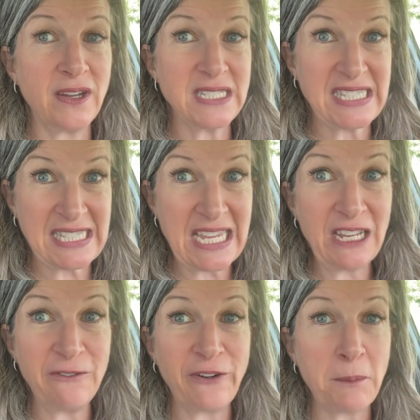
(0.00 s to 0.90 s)

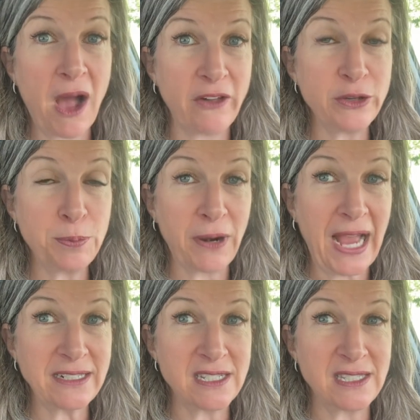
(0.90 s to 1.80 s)
seen from other
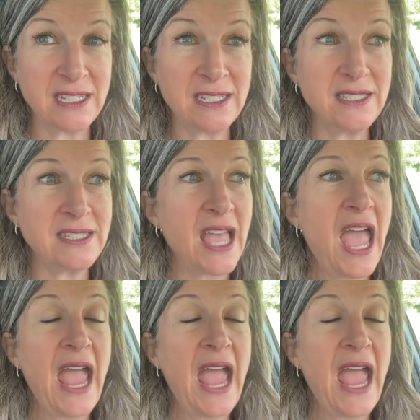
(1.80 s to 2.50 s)
practices